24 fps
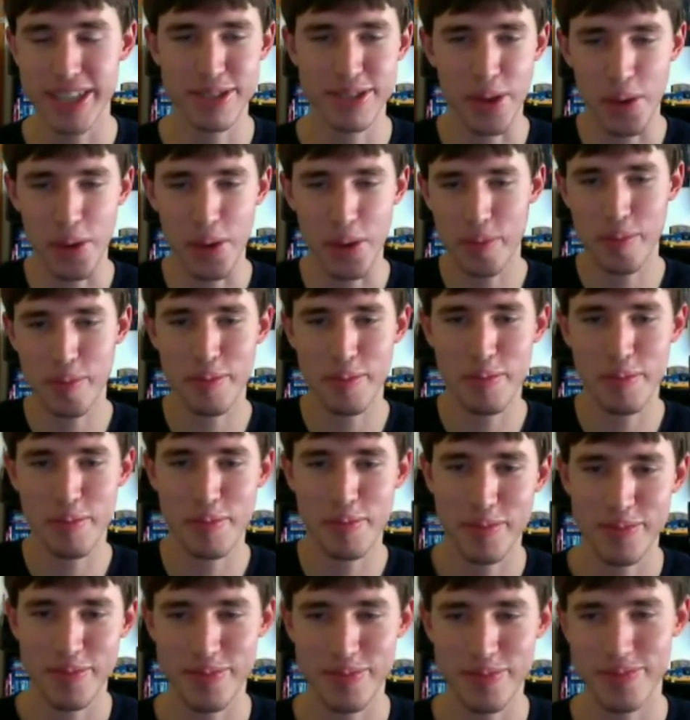So
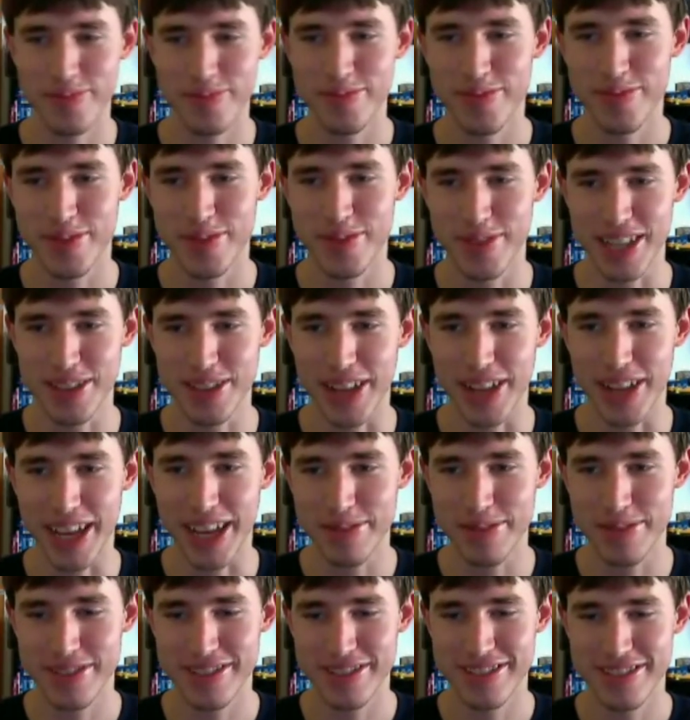that's
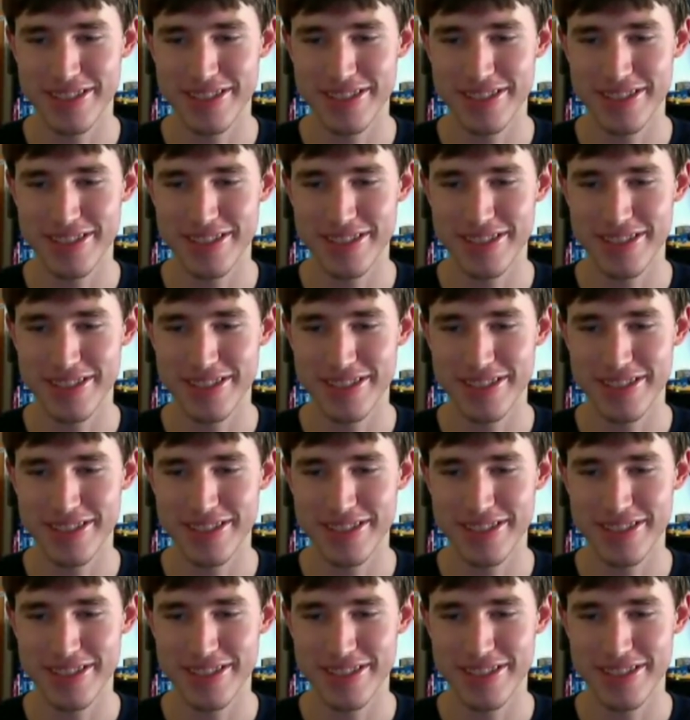life.